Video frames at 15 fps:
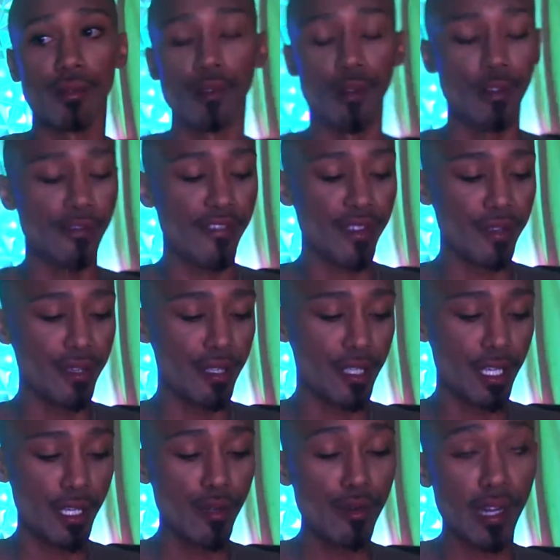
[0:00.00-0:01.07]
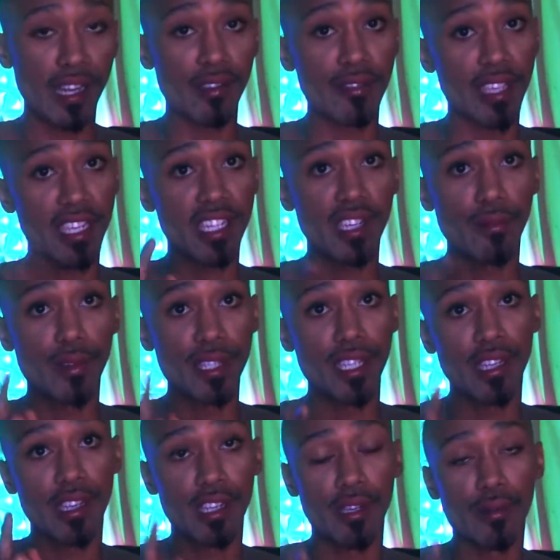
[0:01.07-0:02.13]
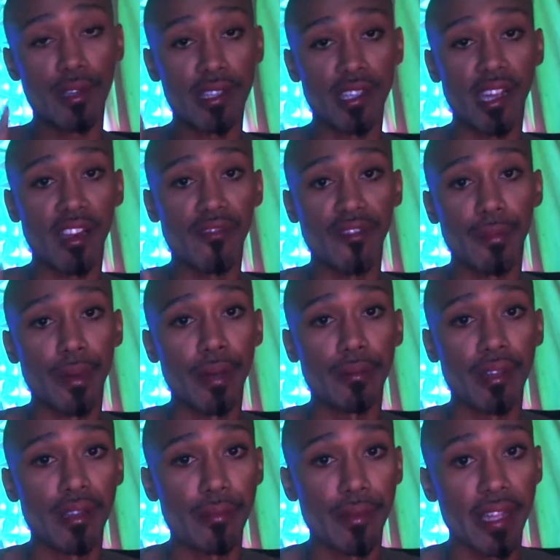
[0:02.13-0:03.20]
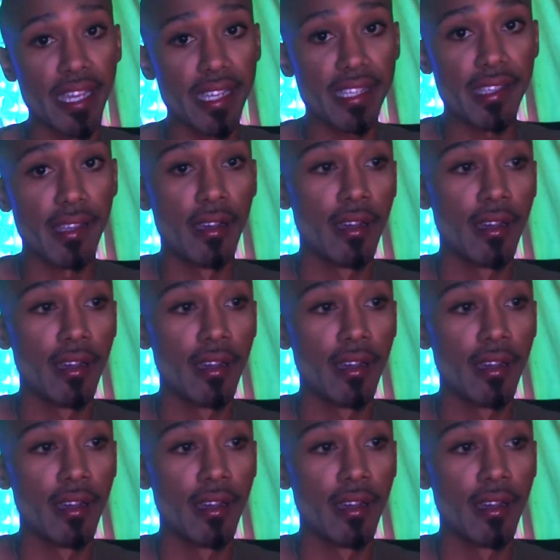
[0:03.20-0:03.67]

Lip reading: Or if you do, I don't think she wants you to do it inside of a public place.